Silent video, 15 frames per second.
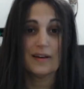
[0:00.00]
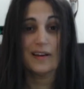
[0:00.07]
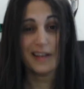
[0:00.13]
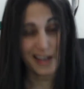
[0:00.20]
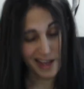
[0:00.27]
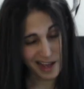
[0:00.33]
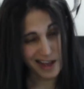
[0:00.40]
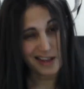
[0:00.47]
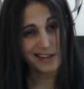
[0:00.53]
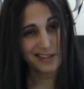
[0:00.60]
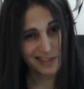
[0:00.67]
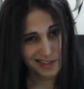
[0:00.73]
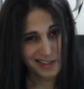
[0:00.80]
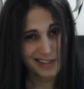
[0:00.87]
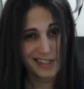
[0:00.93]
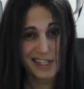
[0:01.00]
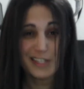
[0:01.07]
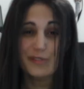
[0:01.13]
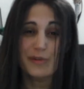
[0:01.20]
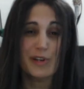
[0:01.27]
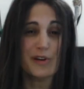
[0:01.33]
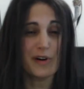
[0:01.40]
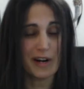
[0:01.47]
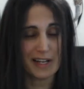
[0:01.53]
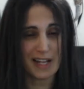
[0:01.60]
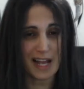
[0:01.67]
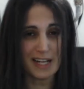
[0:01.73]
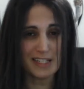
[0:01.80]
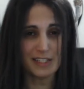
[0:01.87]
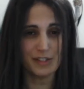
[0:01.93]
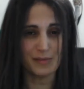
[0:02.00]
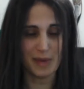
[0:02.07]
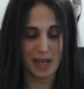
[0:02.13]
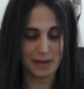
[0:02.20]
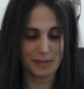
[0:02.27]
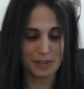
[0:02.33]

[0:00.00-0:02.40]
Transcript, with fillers: Yeah, that's why you're unlikely to be